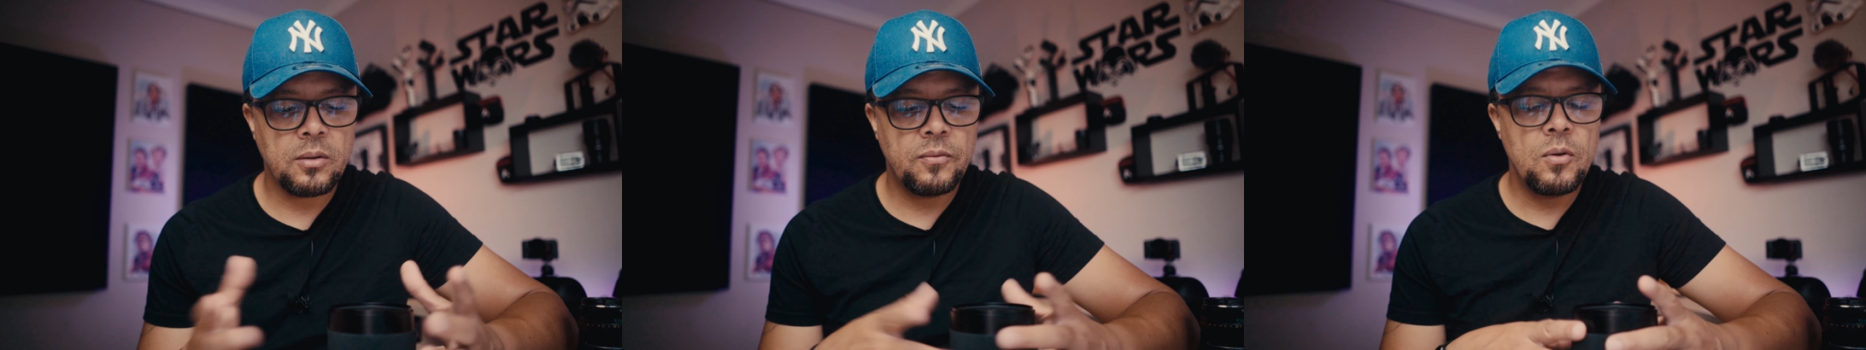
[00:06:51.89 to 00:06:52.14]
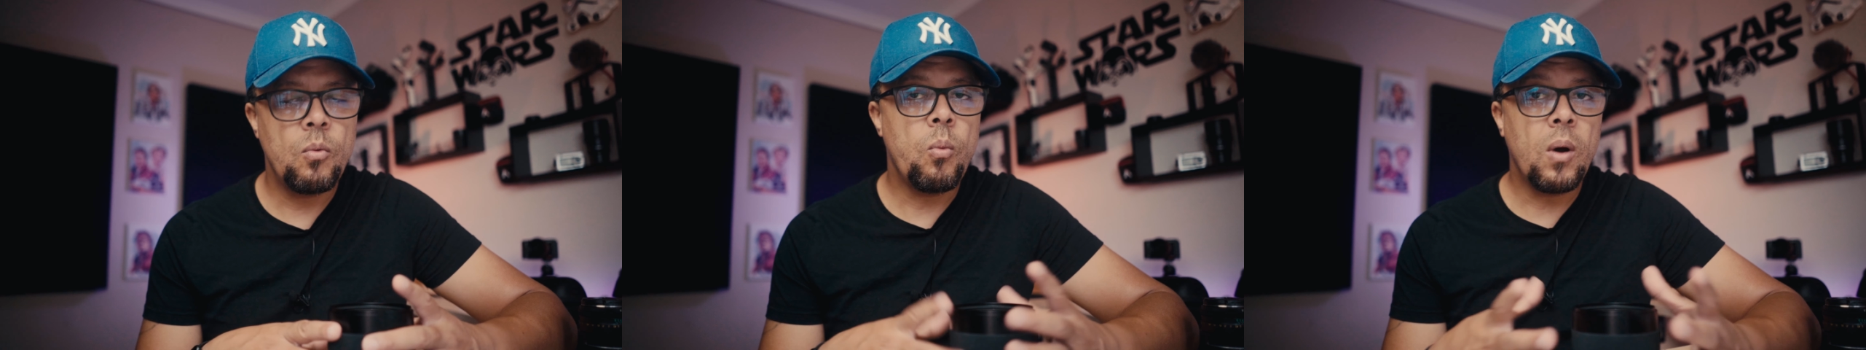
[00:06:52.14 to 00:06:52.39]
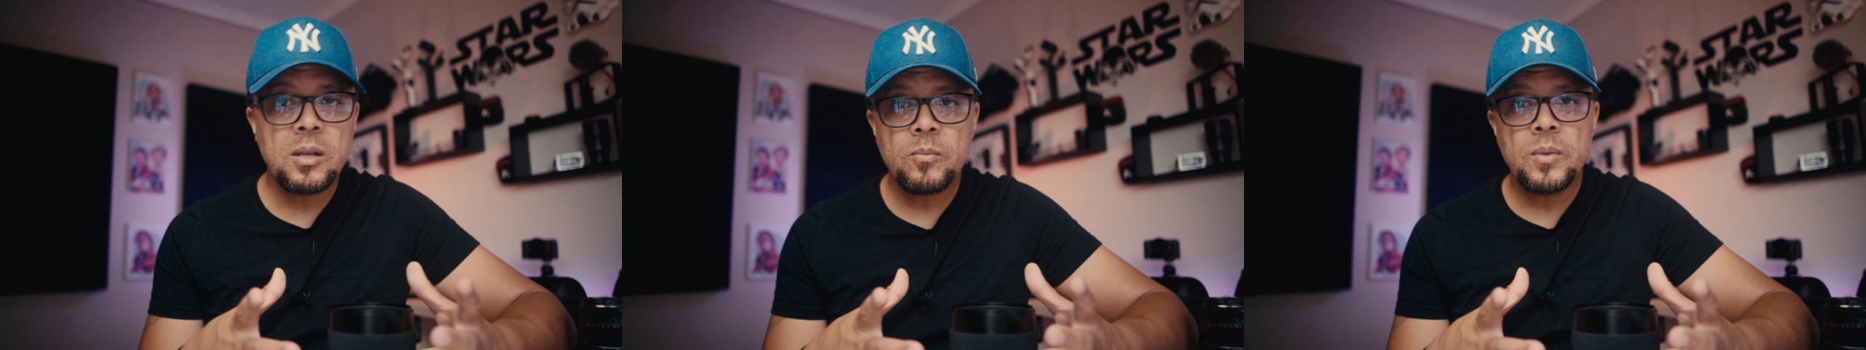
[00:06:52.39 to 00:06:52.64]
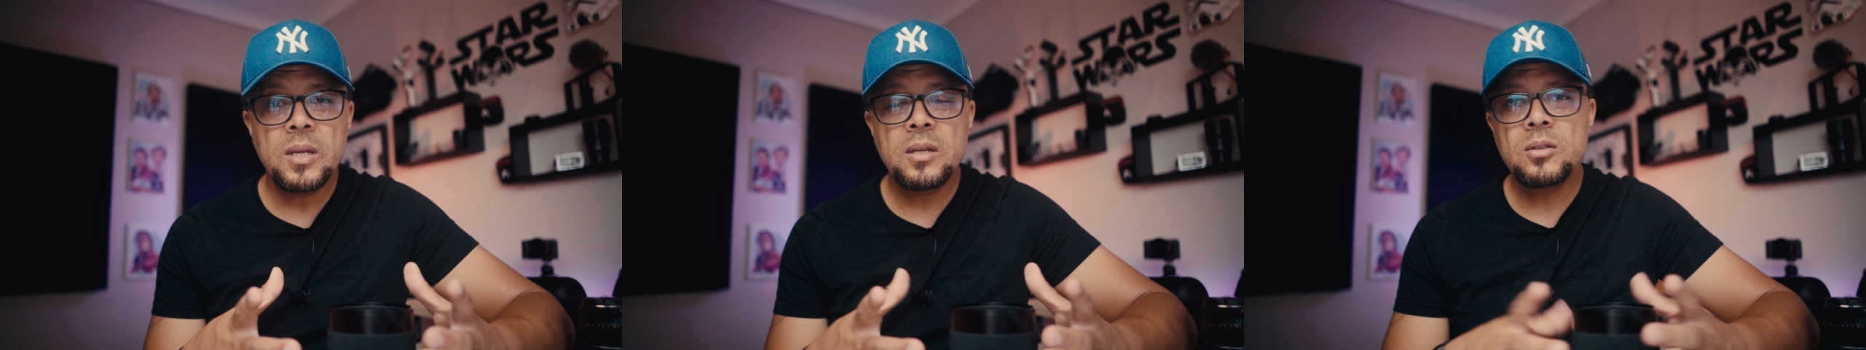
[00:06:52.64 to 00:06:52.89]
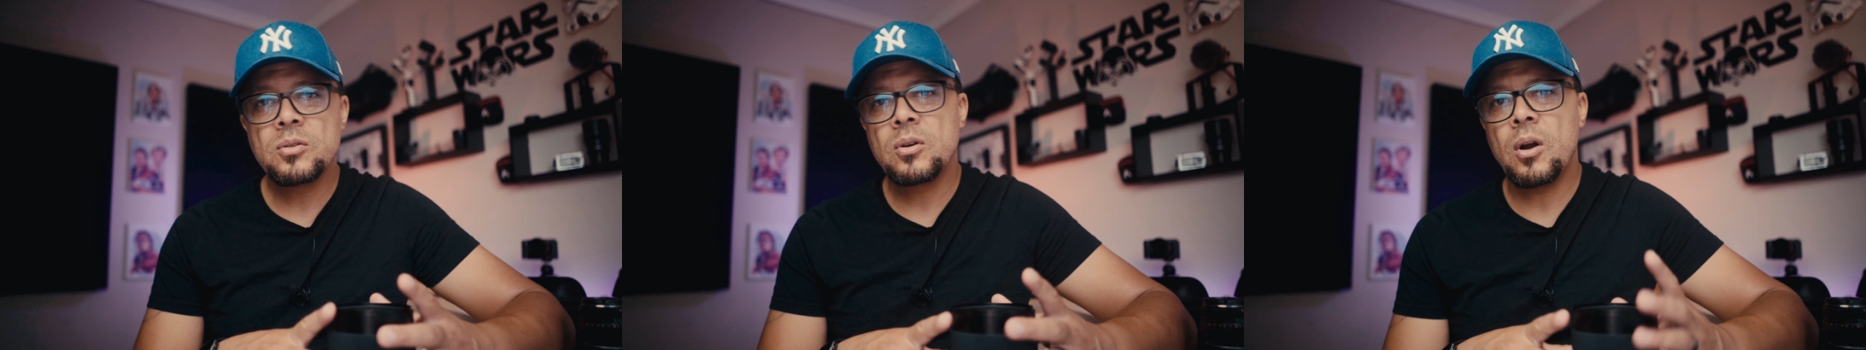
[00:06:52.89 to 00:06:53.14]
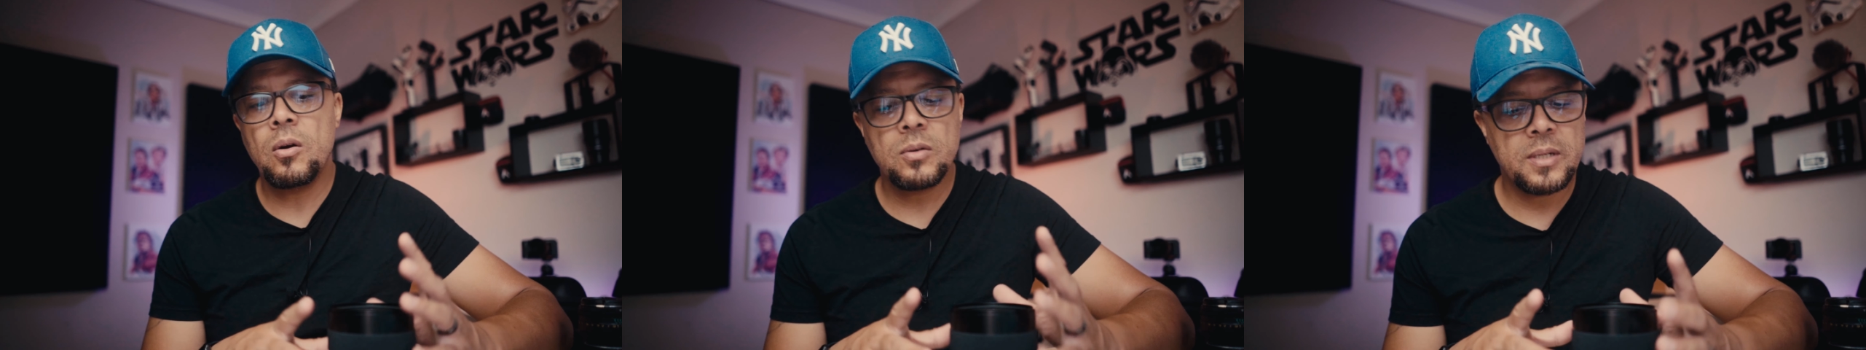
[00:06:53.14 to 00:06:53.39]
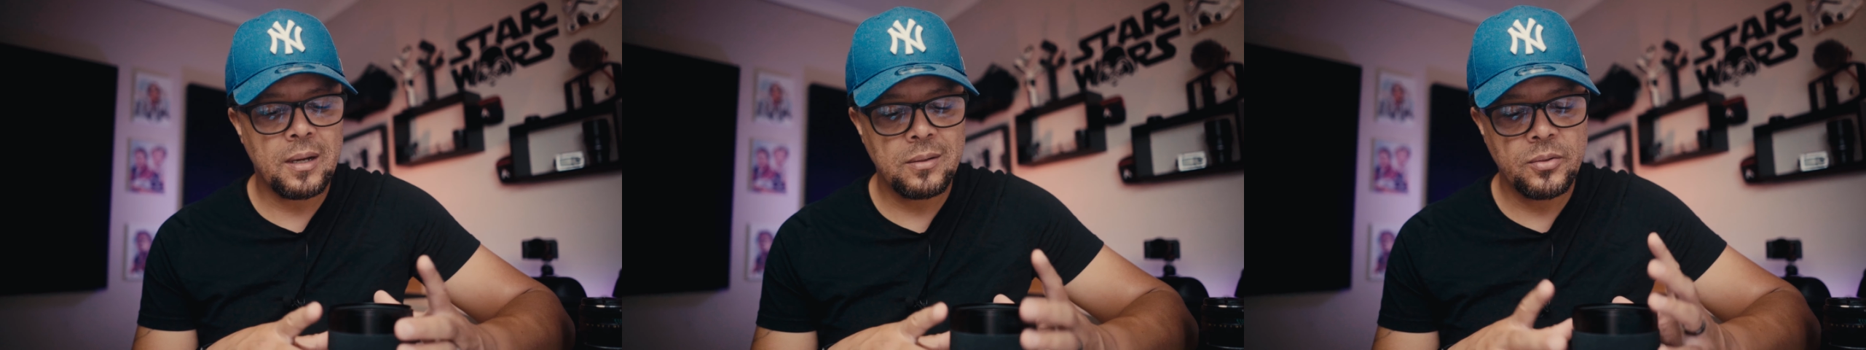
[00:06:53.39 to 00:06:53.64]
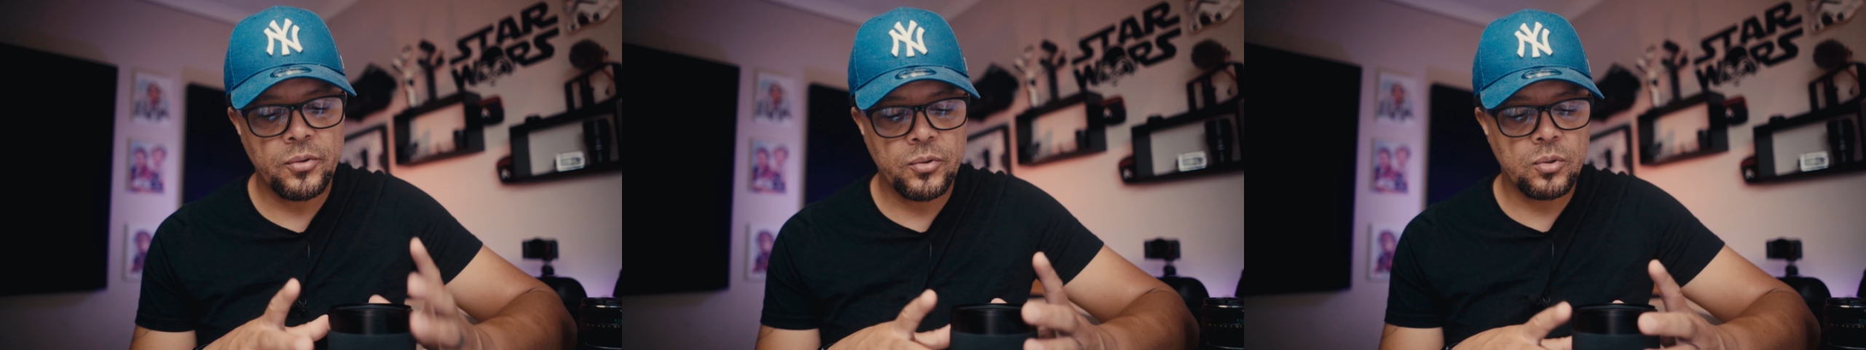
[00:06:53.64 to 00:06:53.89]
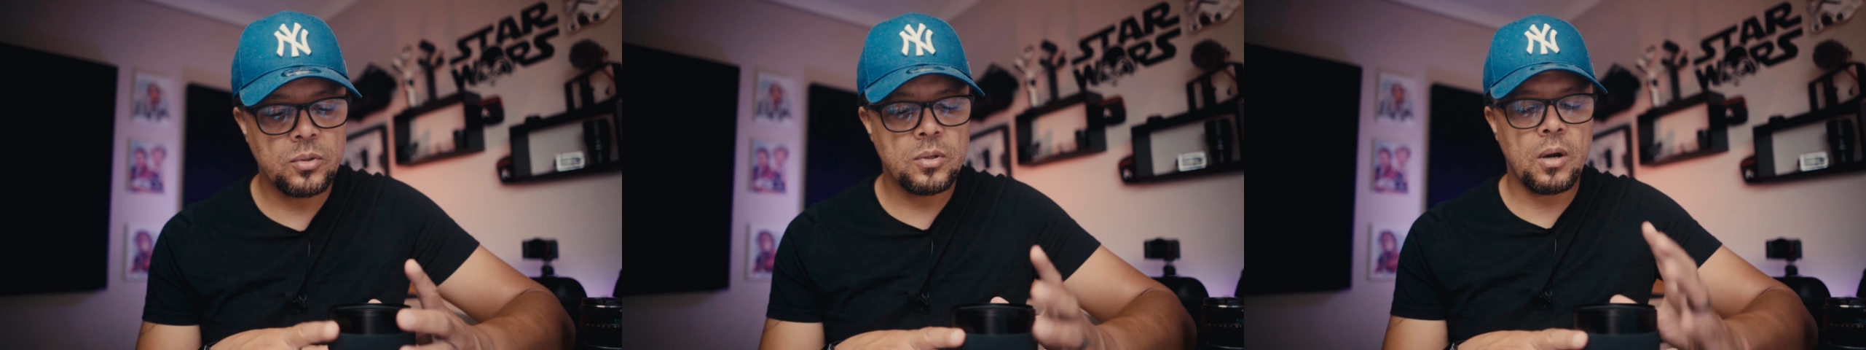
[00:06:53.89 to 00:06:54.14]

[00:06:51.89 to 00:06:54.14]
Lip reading: If you want me to go down the route